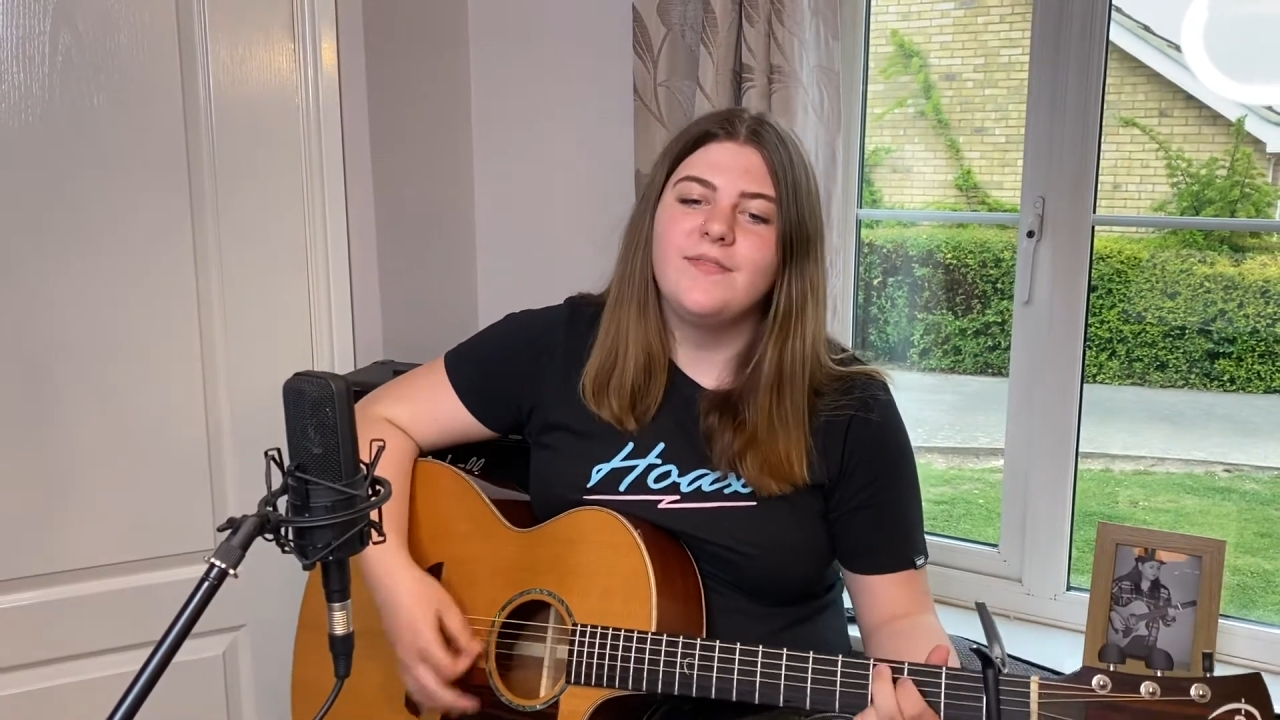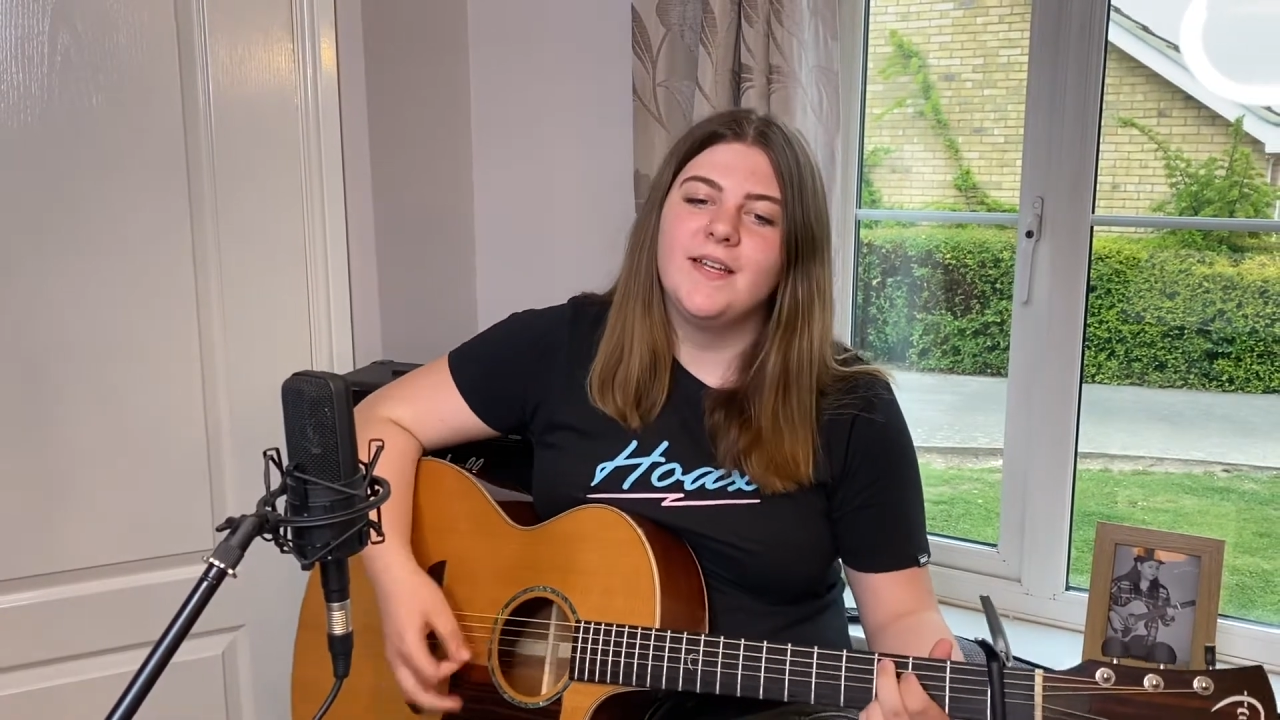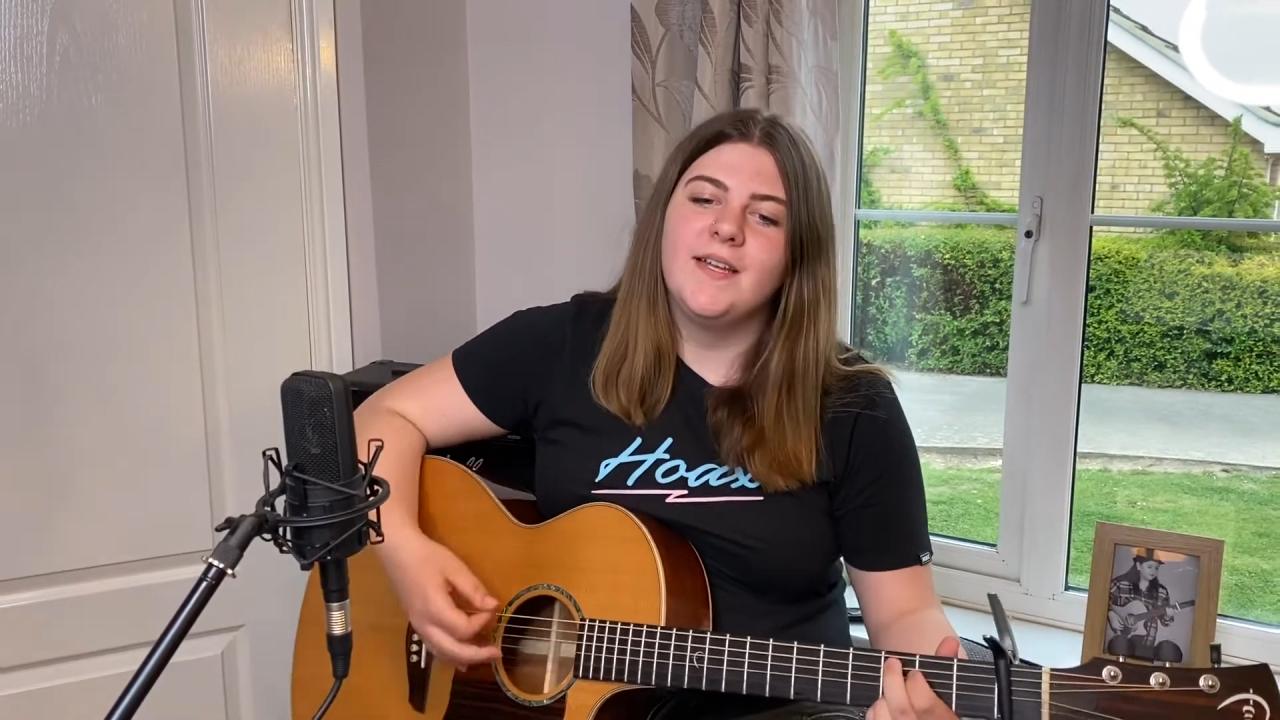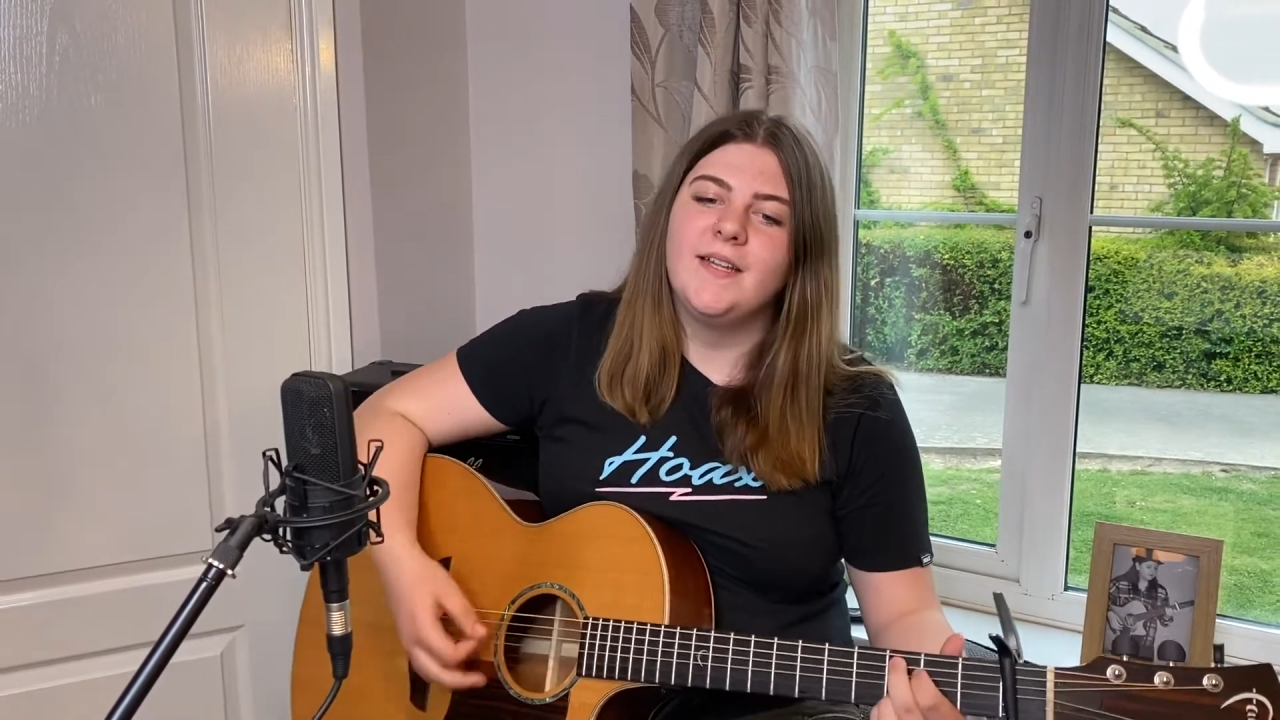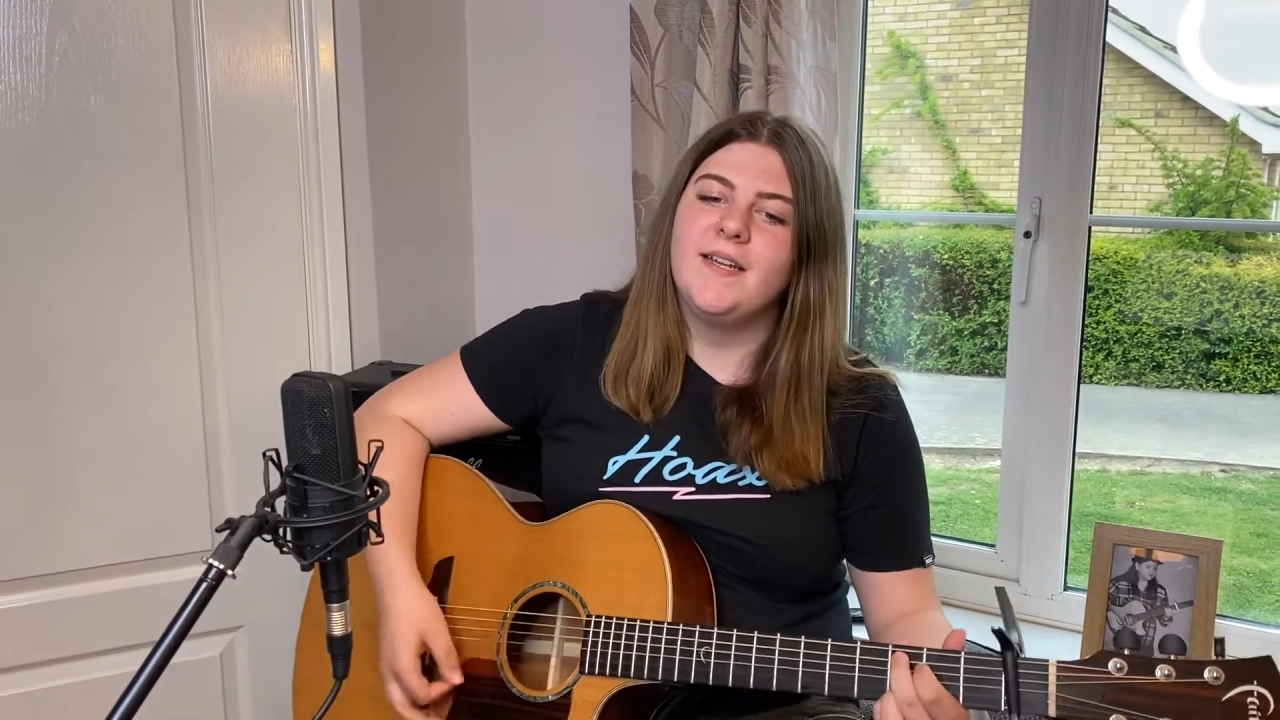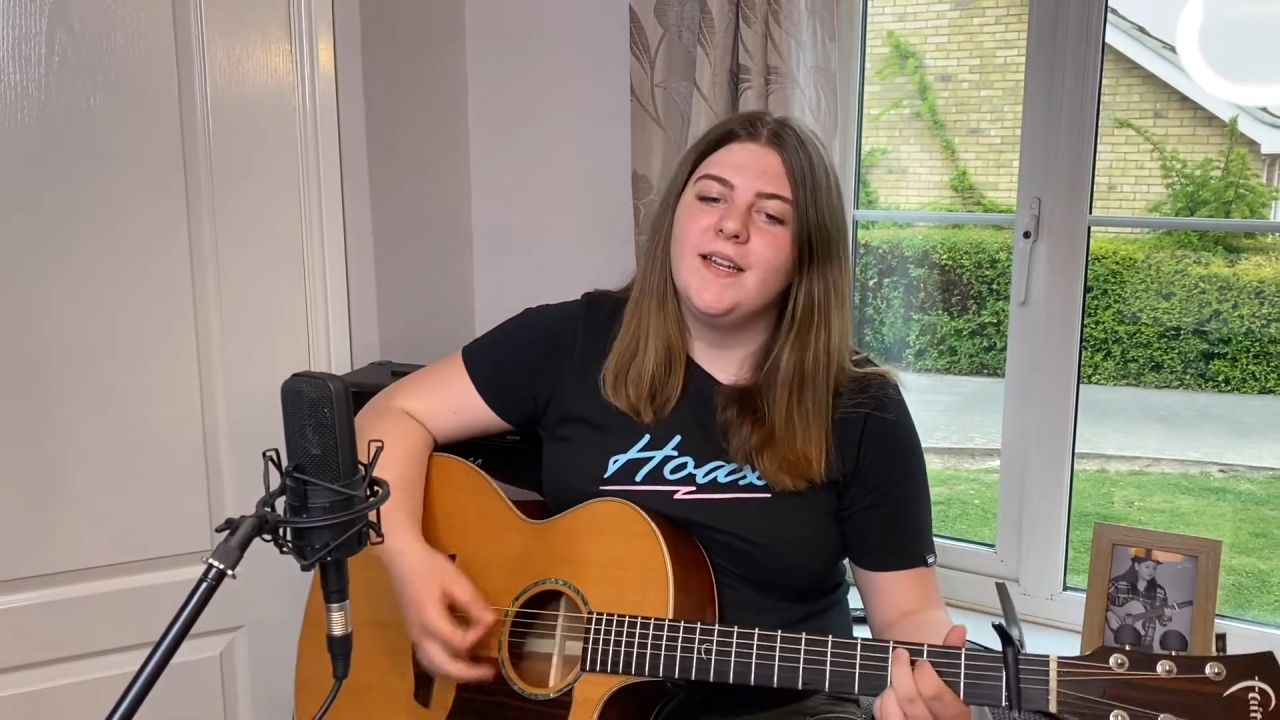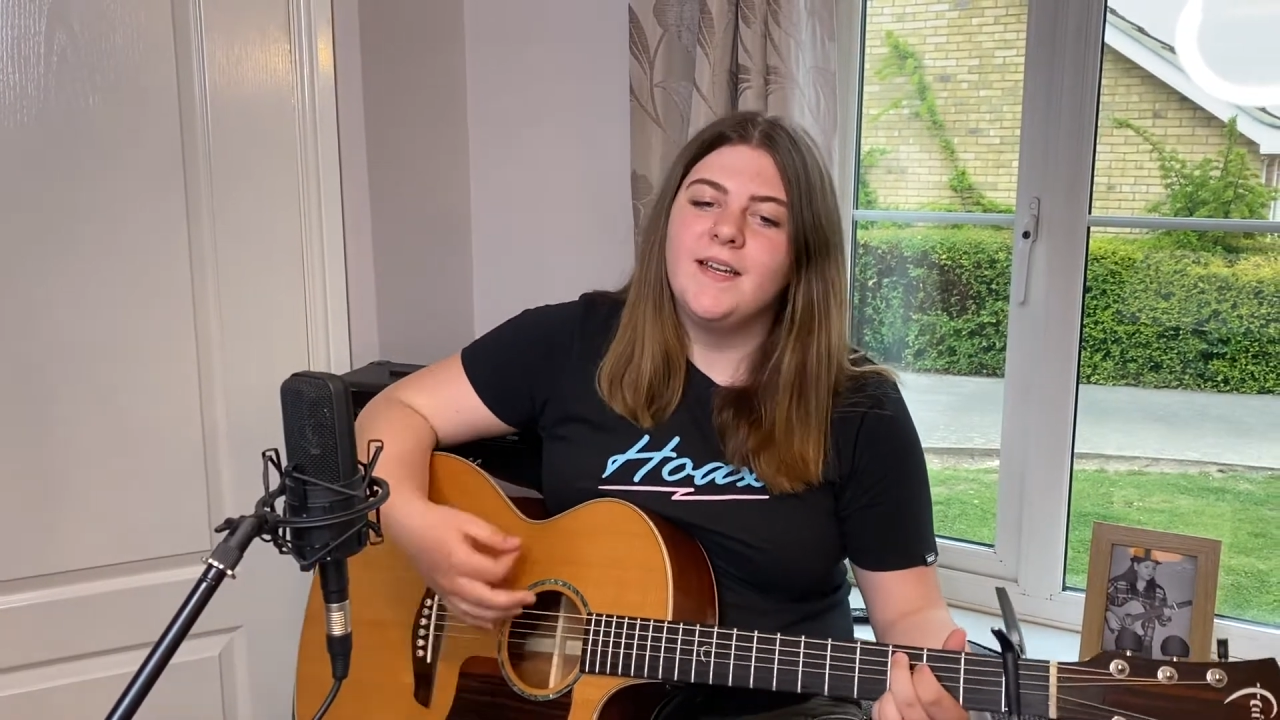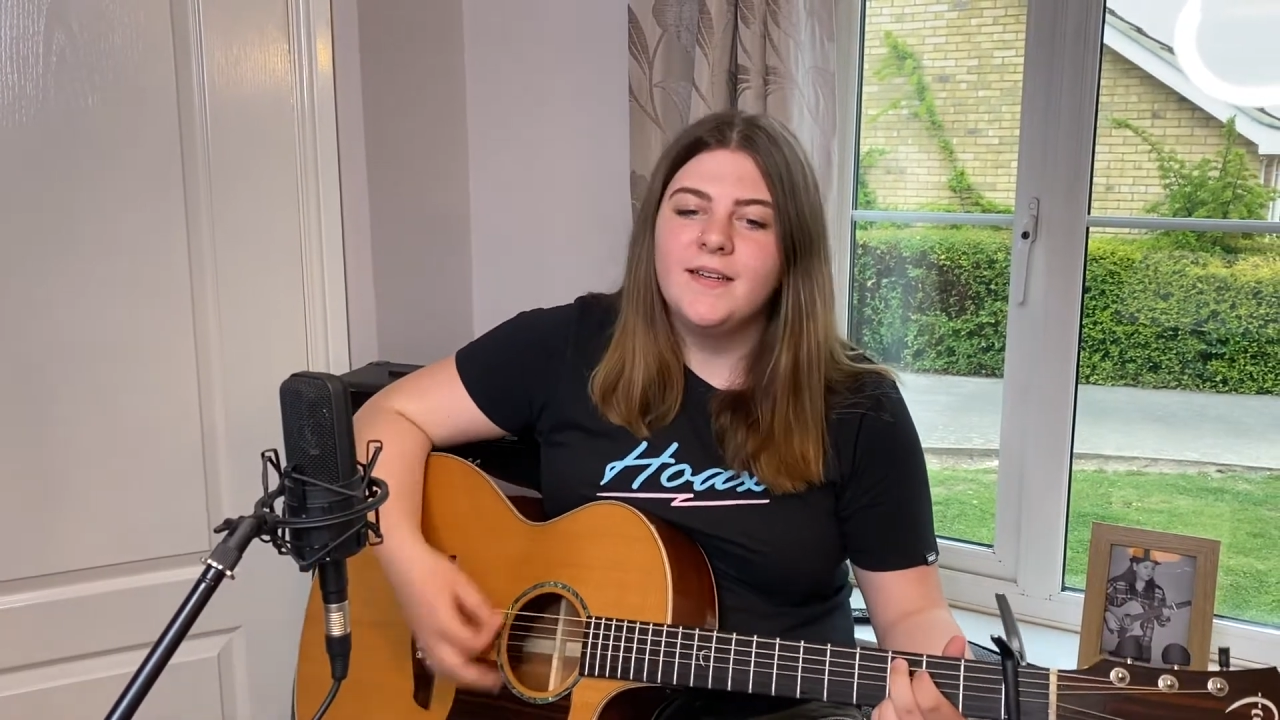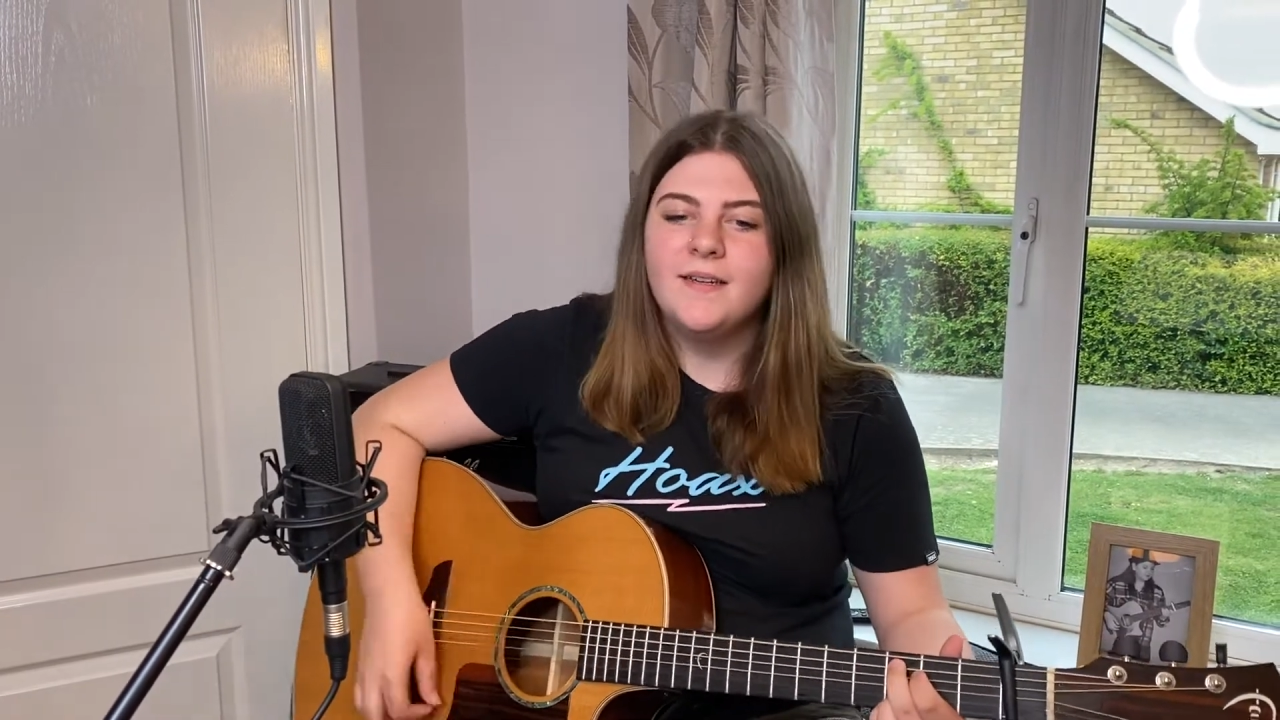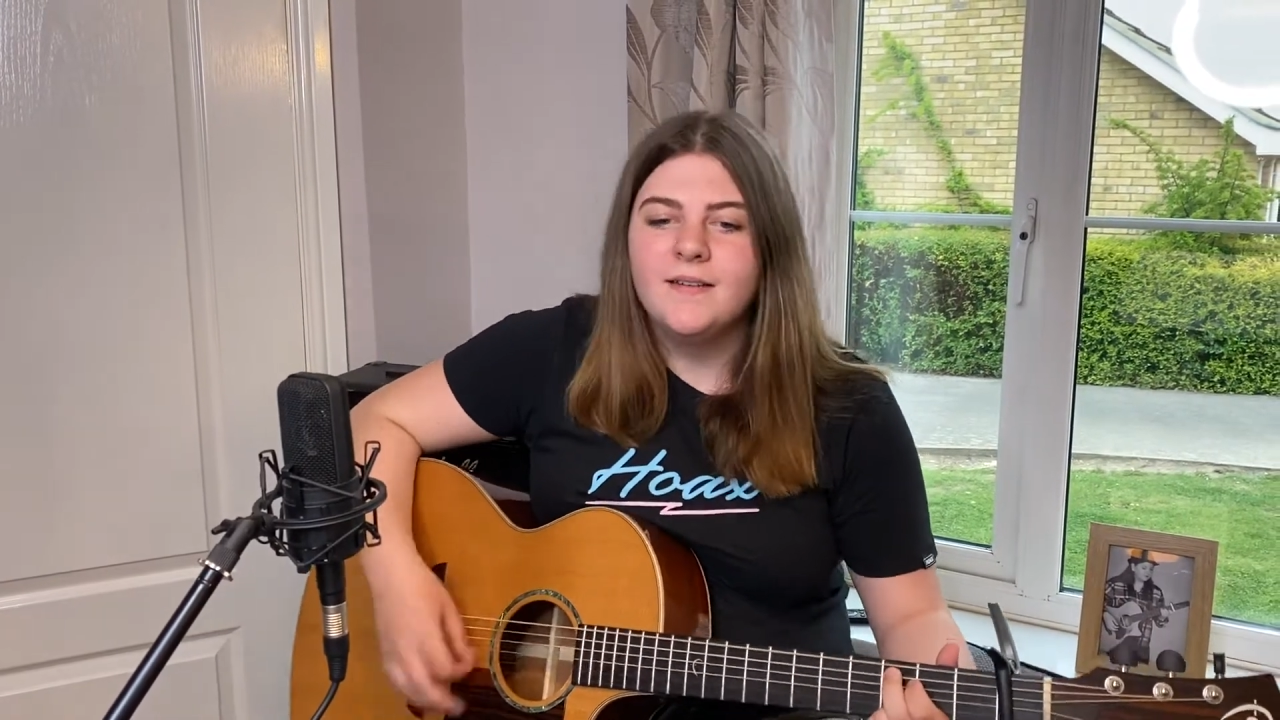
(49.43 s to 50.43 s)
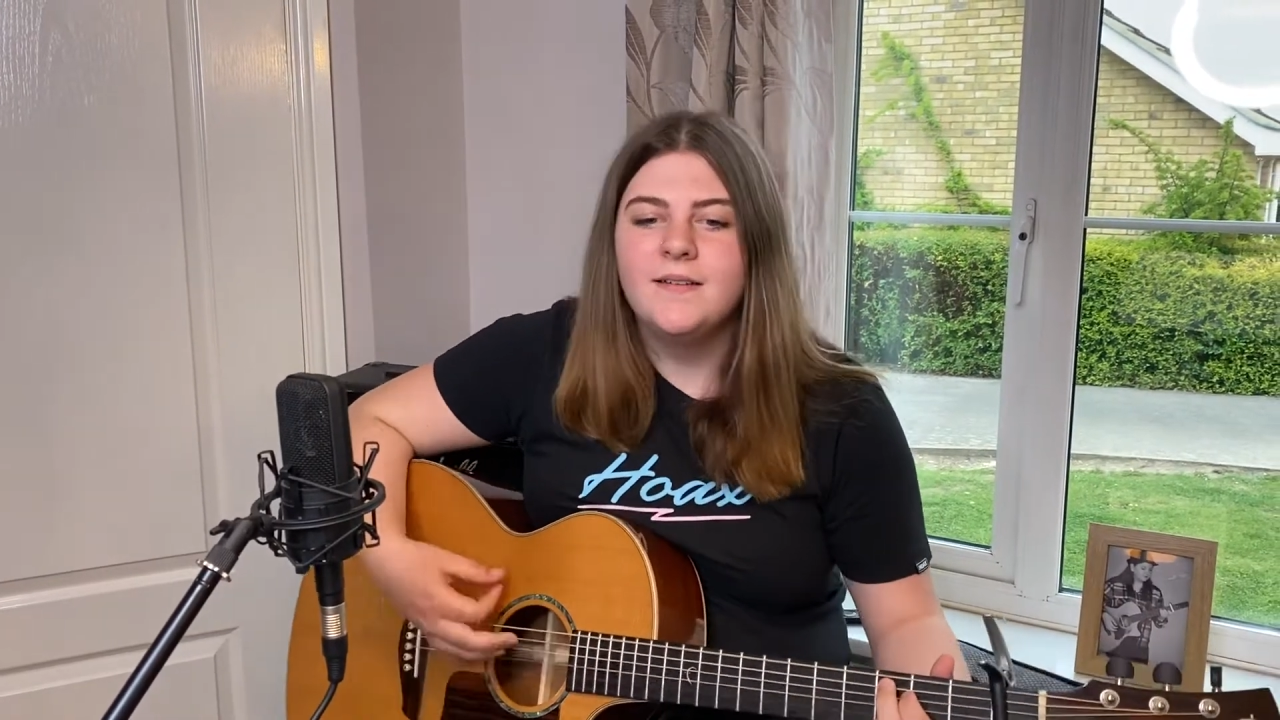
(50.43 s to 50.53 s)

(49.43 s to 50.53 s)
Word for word: Fanny,